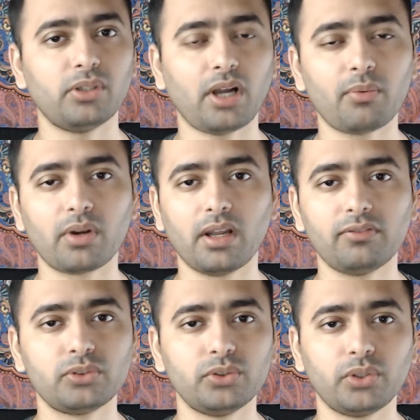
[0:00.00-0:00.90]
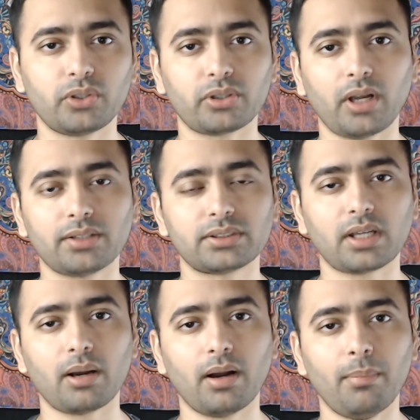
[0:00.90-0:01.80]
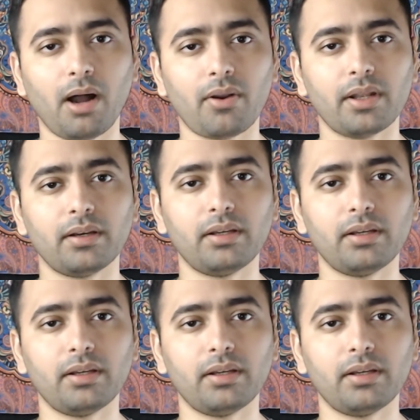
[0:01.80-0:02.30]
I would love to know your thoughts about it.